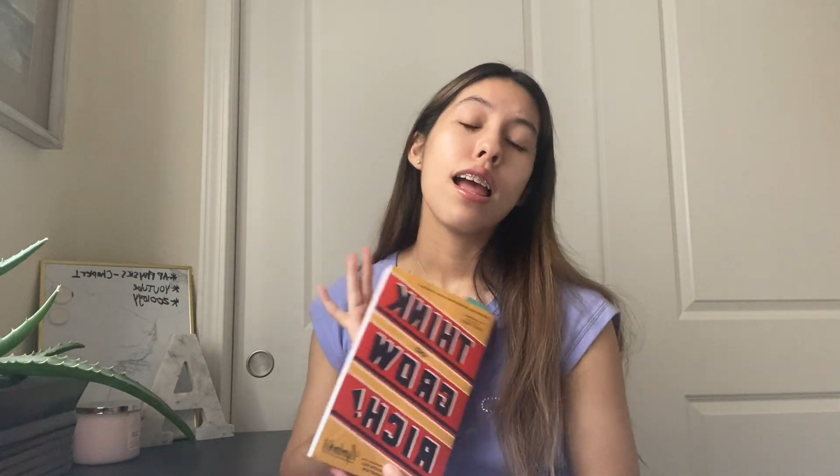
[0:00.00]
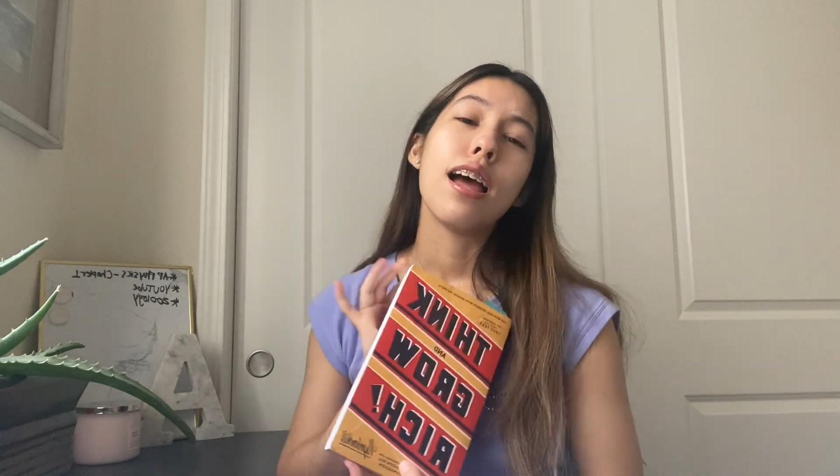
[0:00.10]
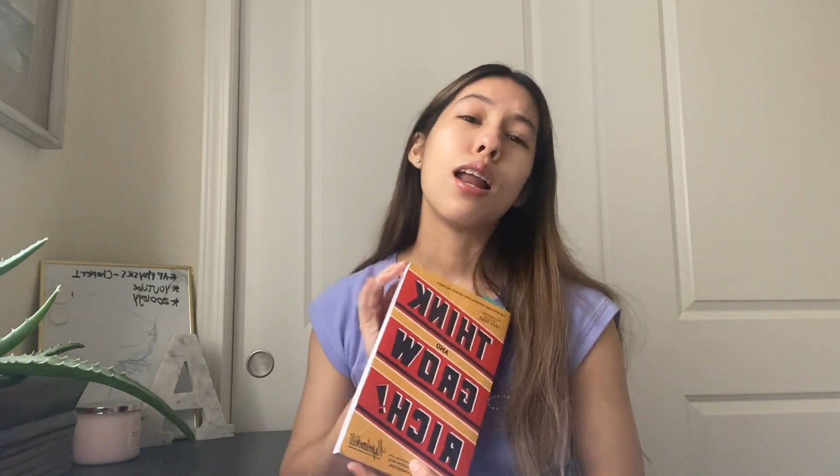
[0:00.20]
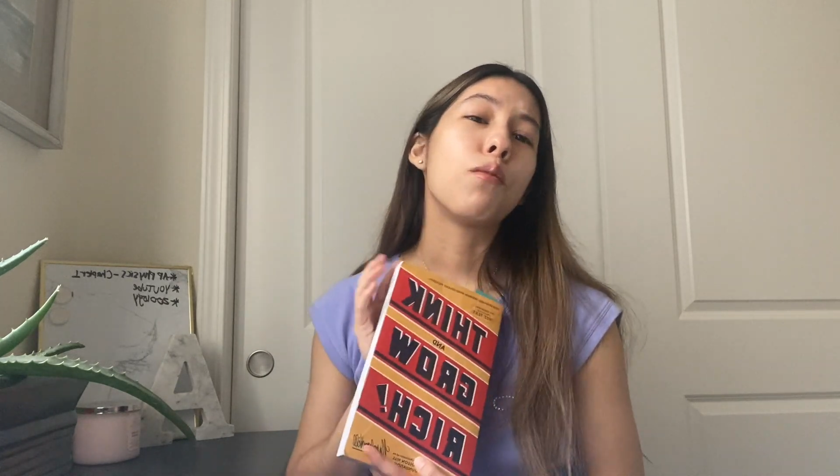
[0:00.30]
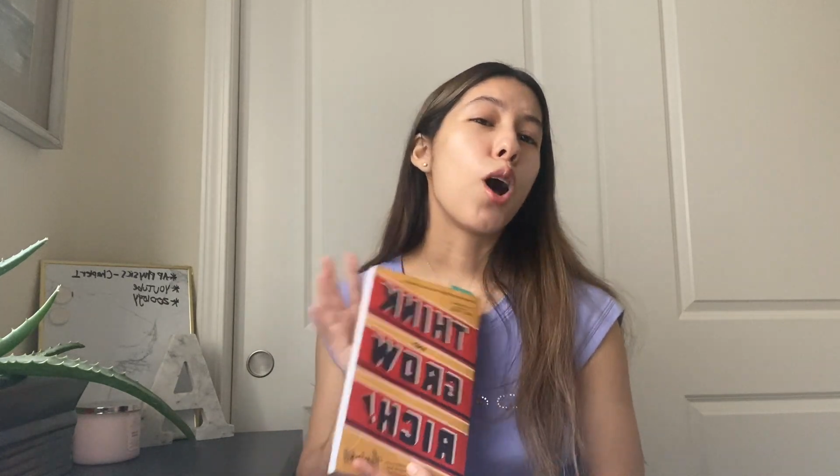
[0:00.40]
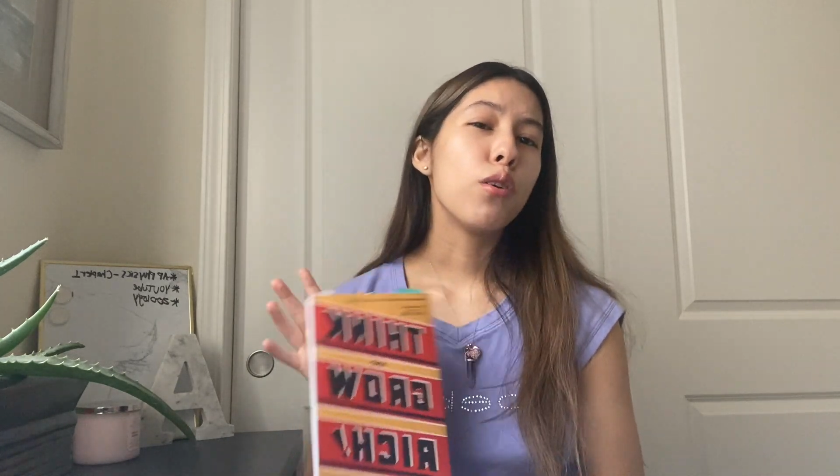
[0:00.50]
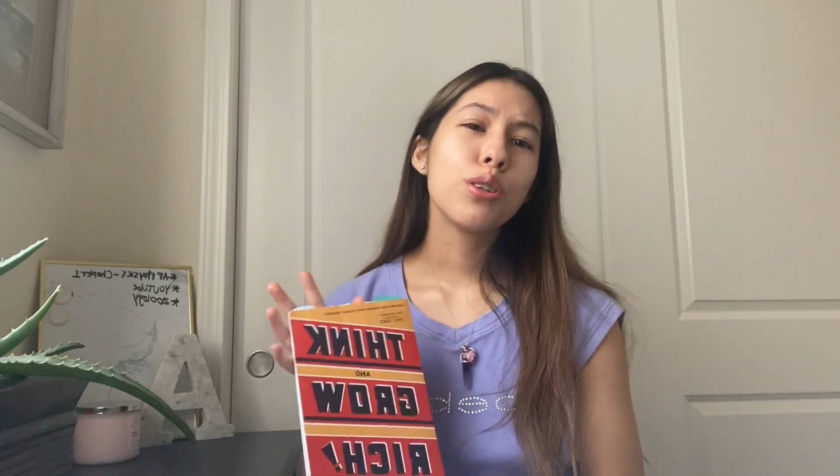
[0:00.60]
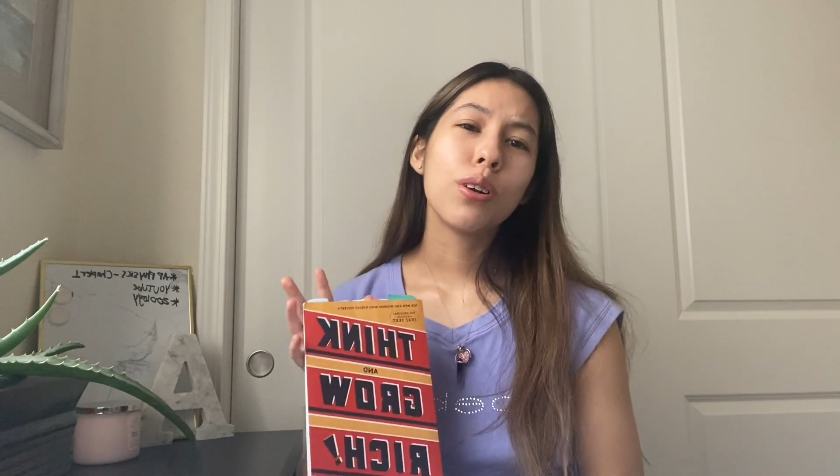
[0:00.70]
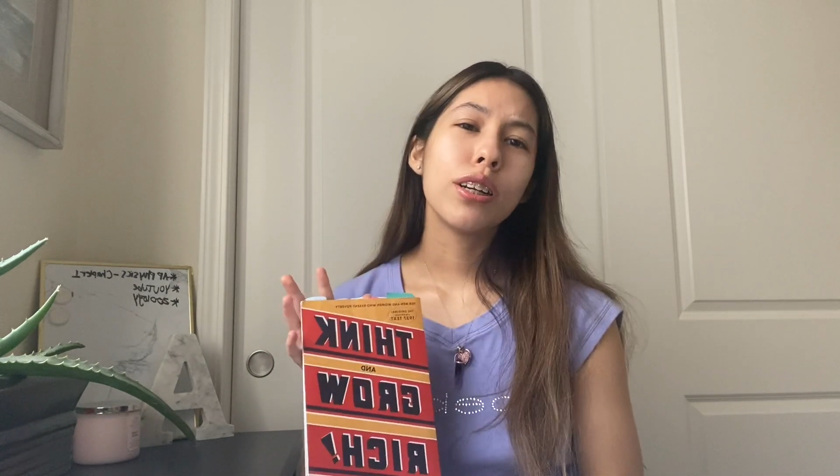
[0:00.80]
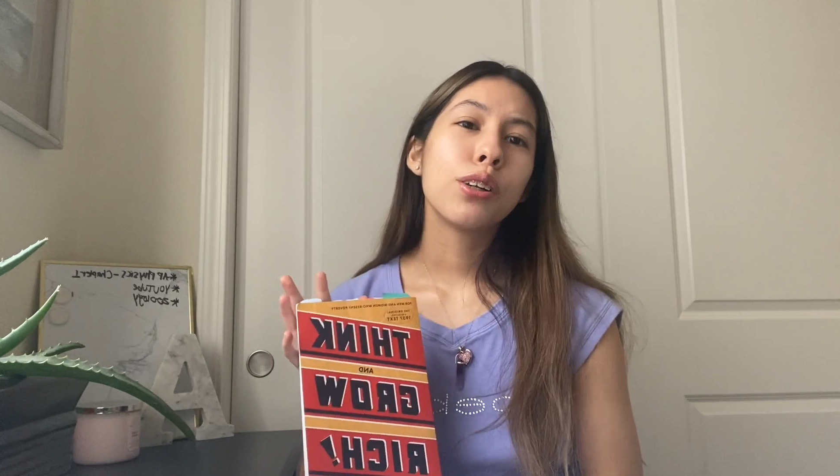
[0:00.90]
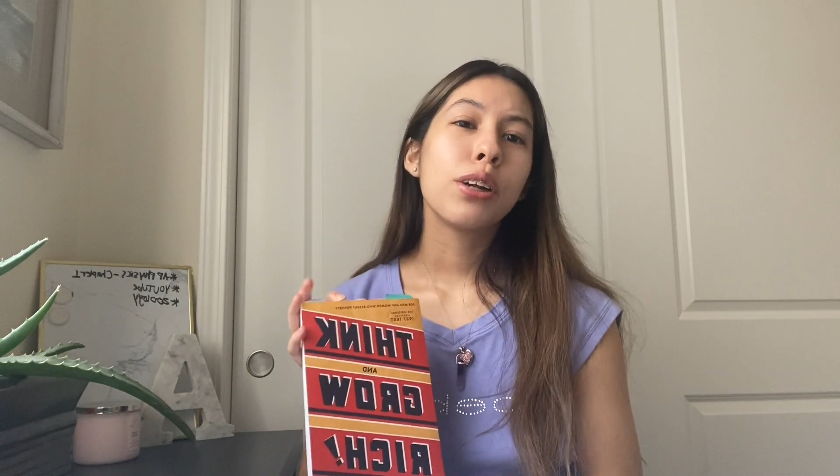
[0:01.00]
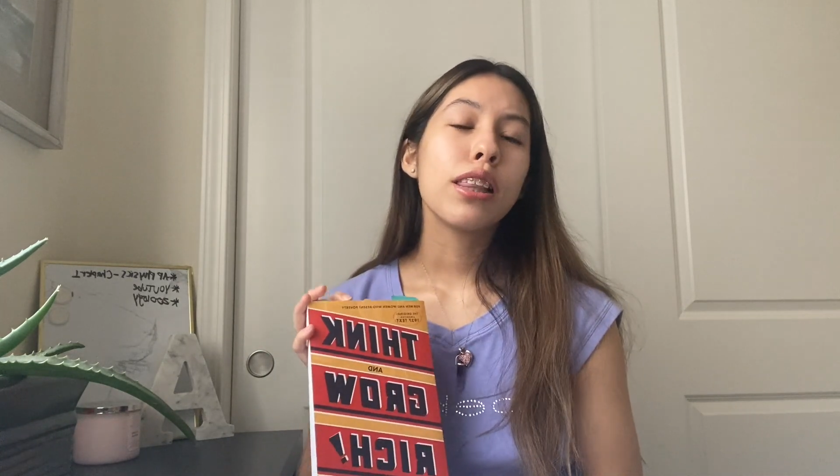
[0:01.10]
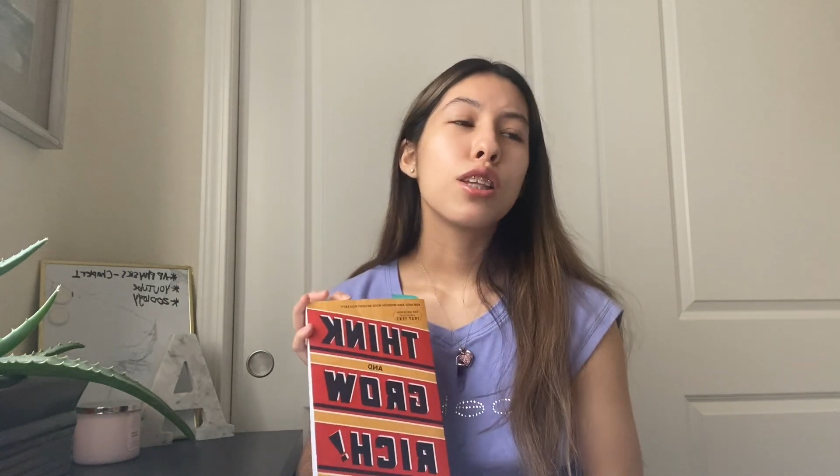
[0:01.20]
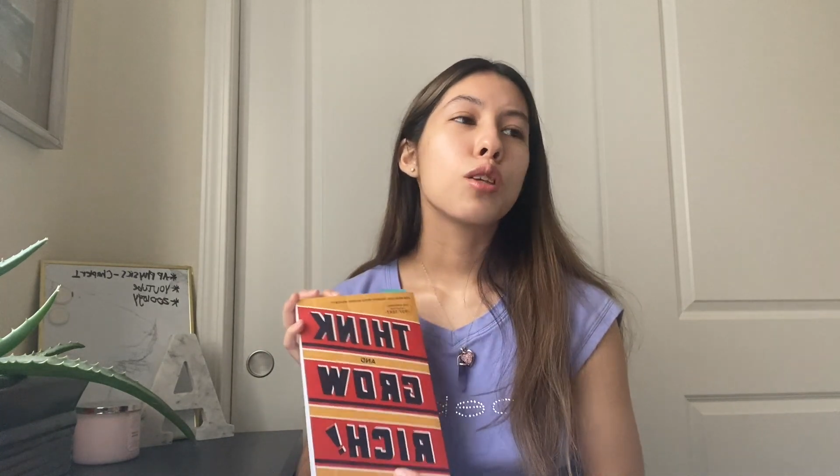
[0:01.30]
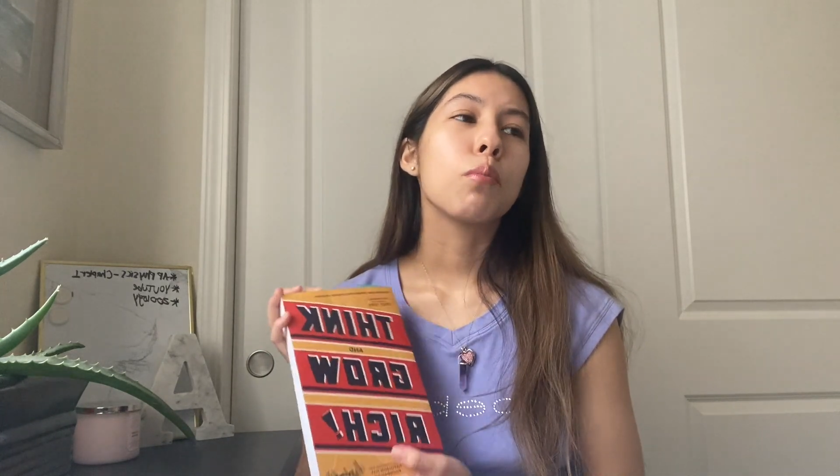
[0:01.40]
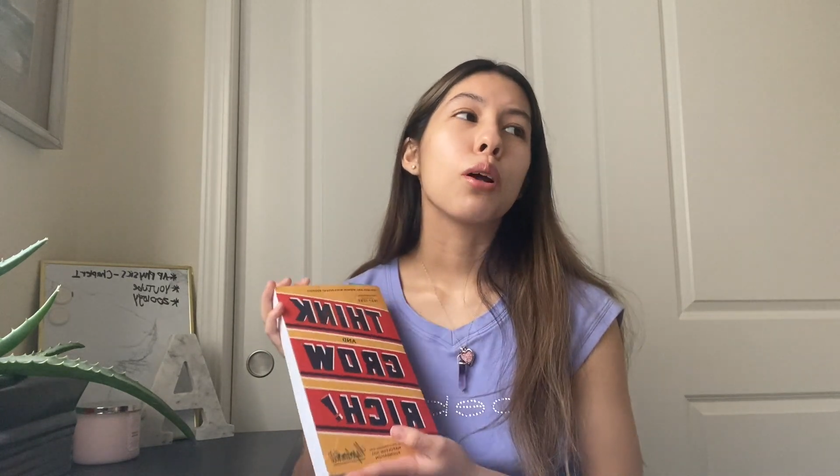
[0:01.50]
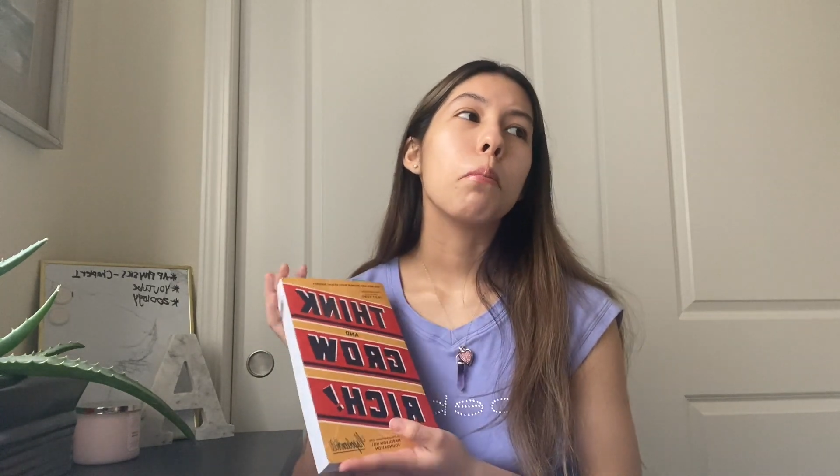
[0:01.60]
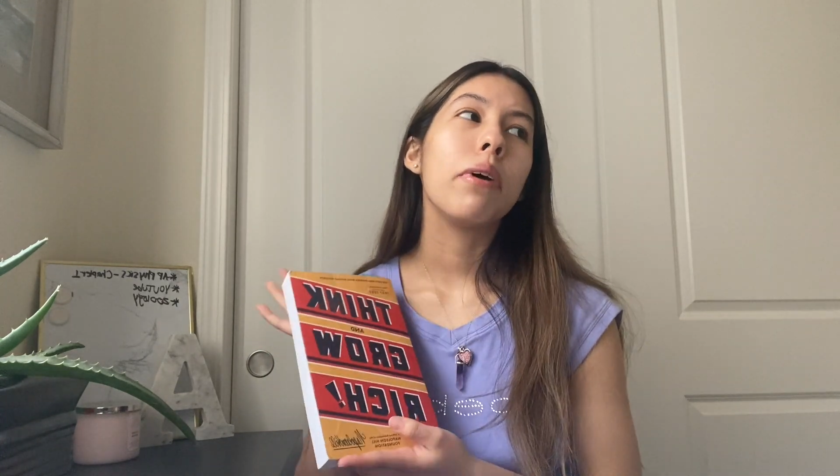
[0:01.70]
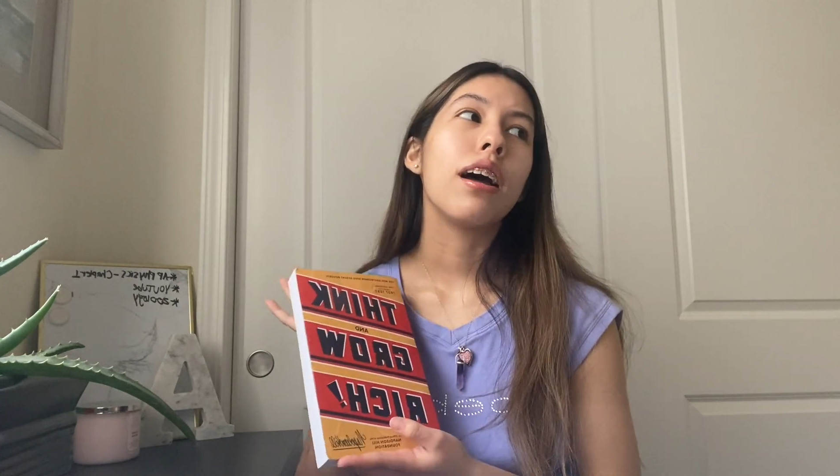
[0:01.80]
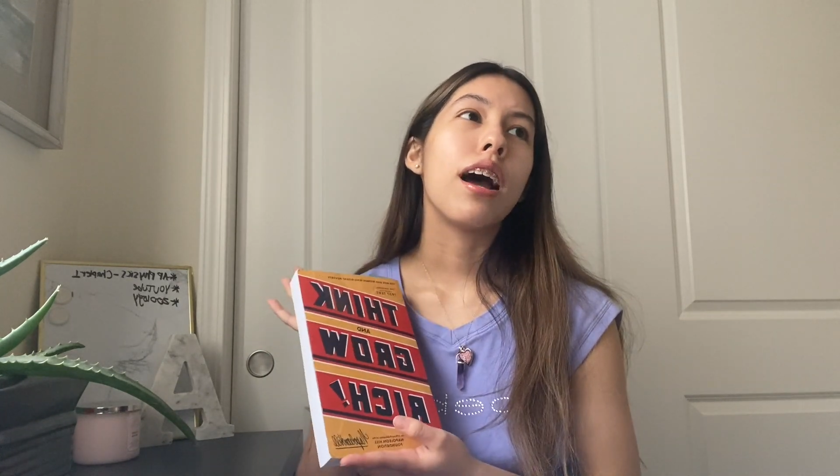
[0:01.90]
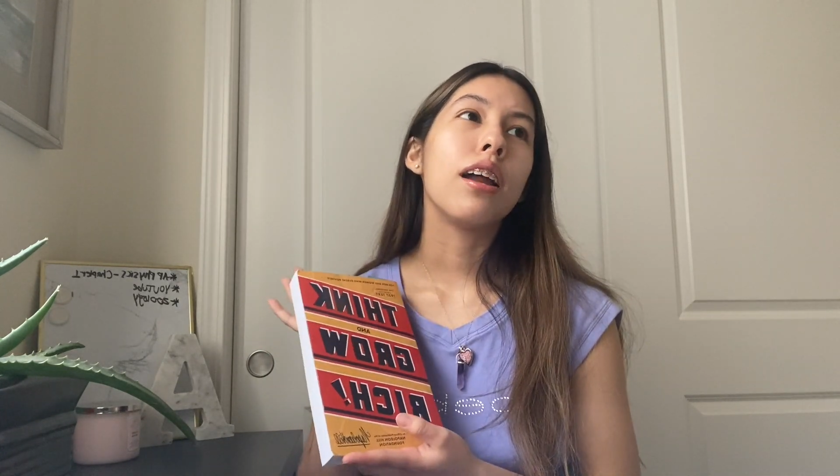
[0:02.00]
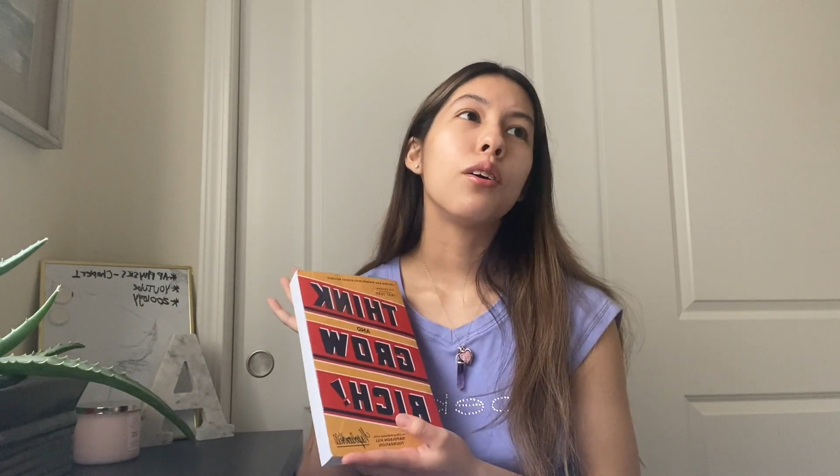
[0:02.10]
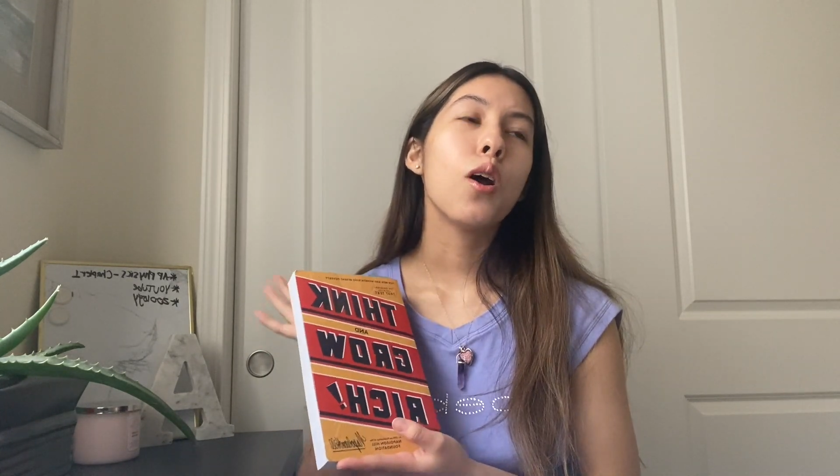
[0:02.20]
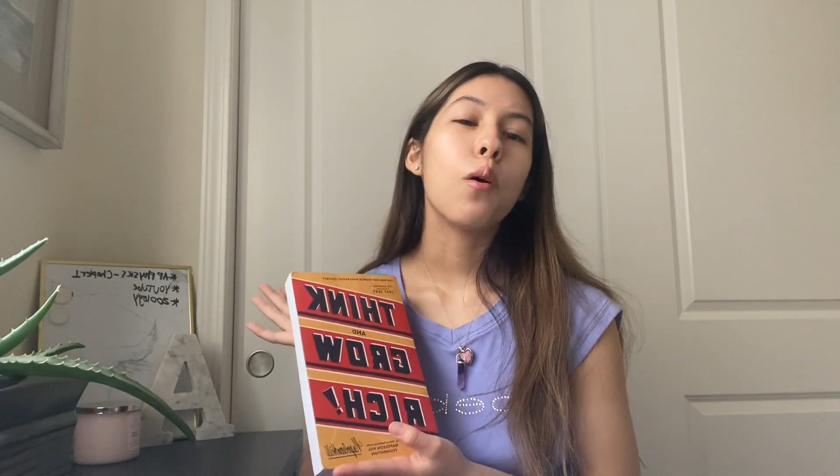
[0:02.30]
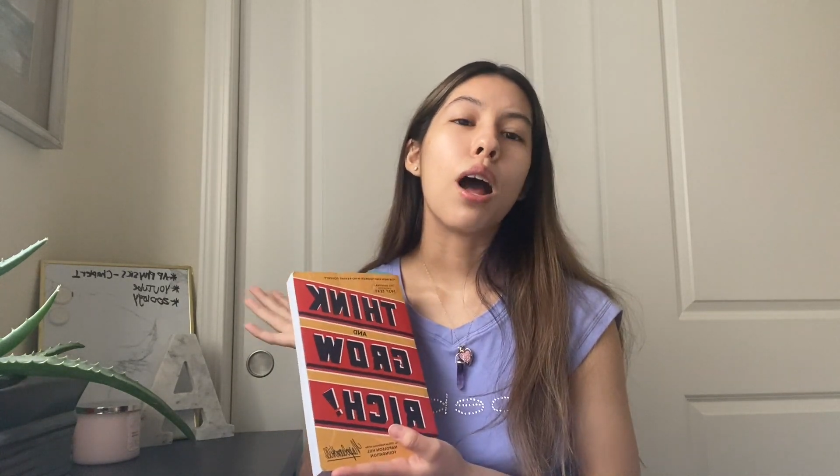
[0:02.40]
And I've always wanted to read this book, but I don't know,